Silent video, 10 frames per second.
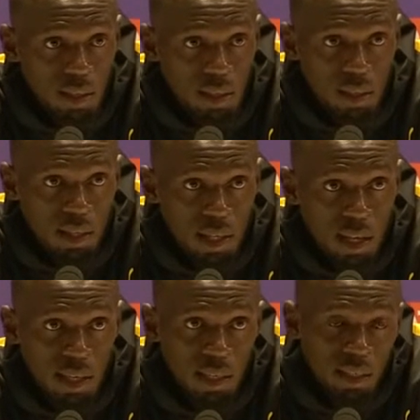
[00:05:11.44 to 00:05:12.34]
It
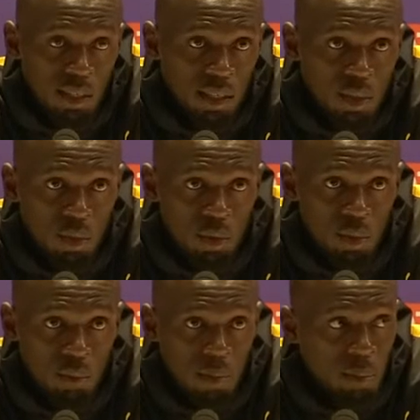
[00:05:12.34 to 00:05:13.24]
had anything to do
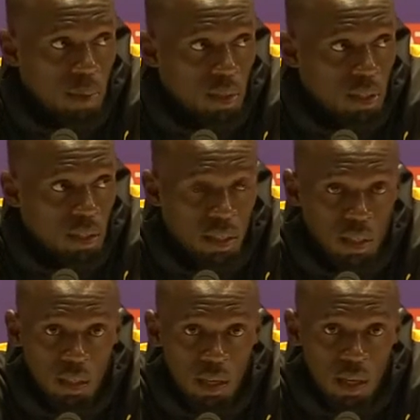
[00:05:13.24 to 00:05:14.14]
with me
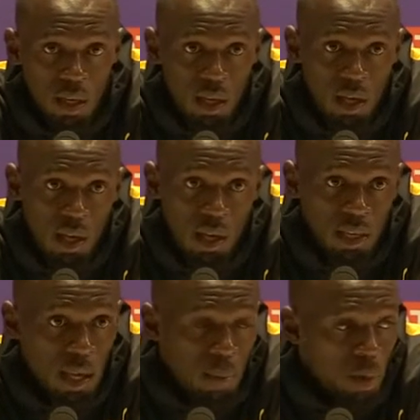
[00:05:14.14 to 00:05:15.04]
personally.
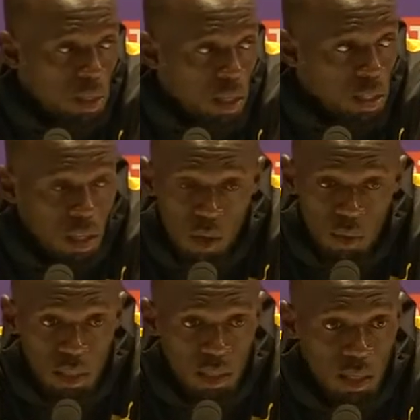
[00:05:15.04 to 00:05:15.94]
I came out here as
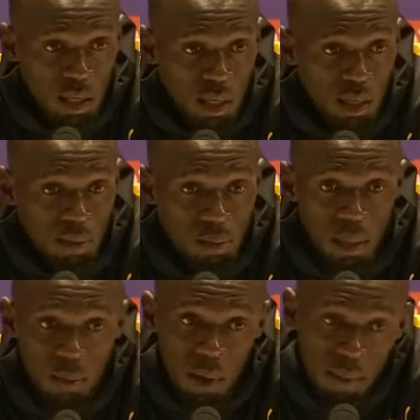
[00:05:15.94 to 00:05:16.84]
always,
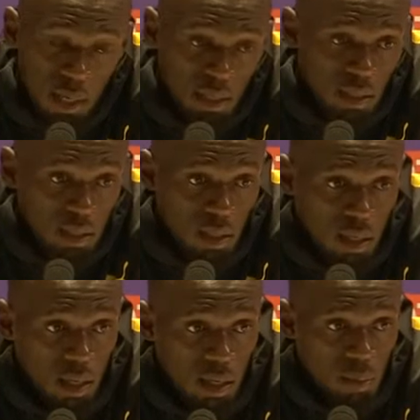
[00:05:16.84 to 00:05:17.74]
did my best.
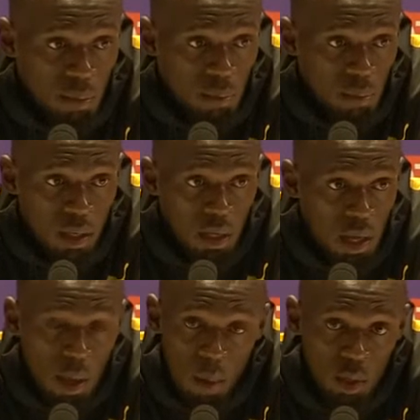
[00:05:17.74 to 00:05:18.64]
I'm
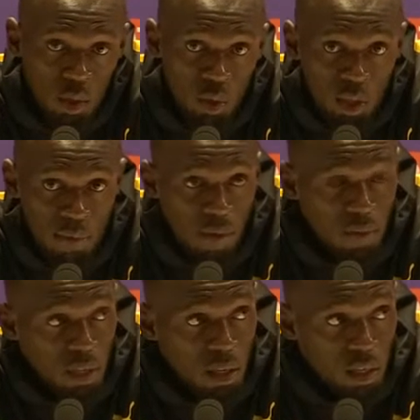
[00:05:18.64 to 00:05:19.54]
always going to leave
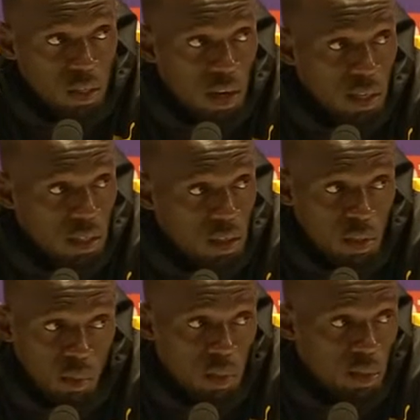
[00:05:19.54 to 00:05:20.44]
everything on the track. It's
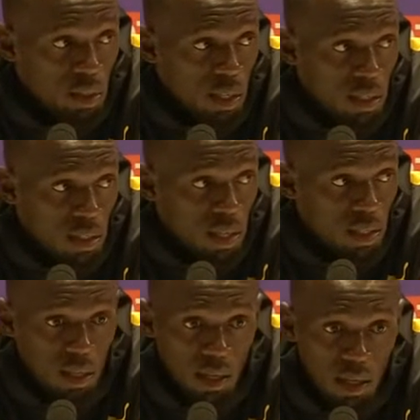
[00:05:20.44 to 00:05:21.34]
just one of those things
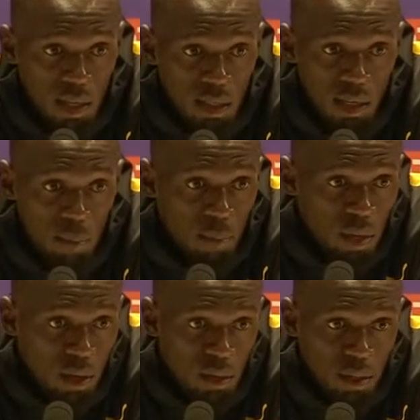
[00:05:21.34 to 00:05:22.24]
that didn't
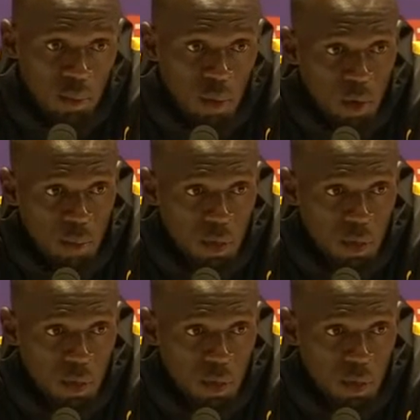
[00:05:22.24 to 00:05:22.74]
play out in the book.